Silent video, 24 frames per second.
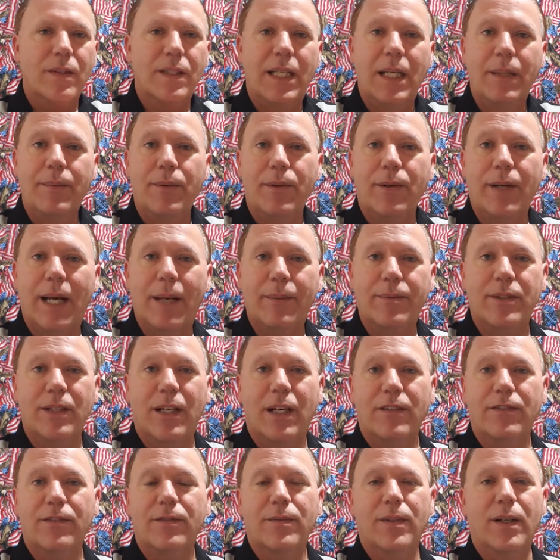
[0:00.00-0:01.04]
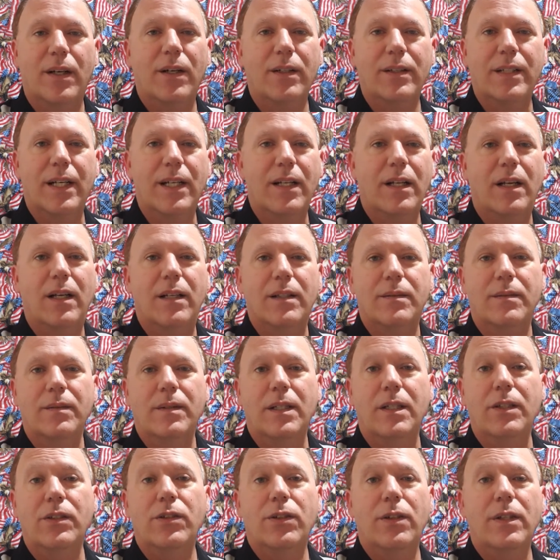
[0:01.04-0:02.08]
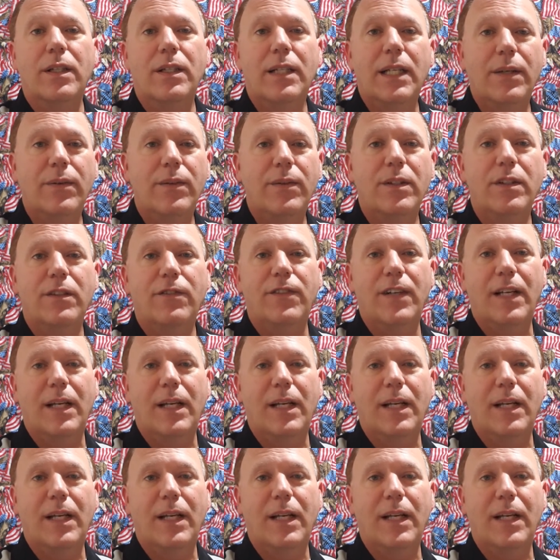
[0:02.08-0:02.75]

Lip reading: keep your apps off all day long. Enjoy the day with your